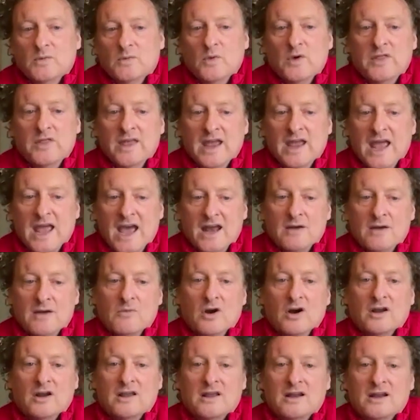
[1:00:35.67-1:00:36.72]
when they add a
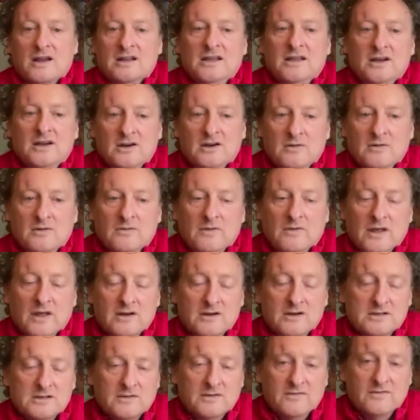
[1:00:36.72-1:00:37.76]
marketing leader,
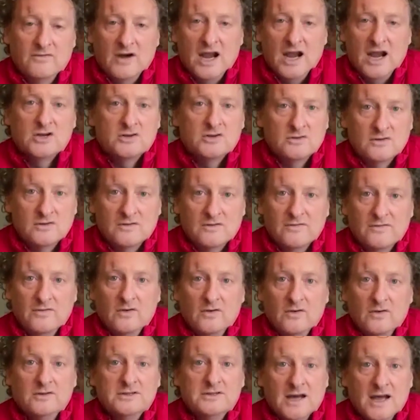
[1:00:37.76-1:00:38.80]
whether it's a fractional or
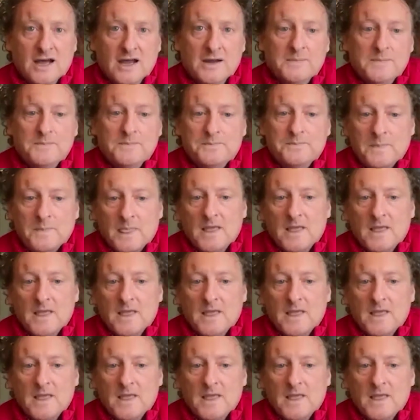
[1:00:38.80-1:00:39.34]
full-time,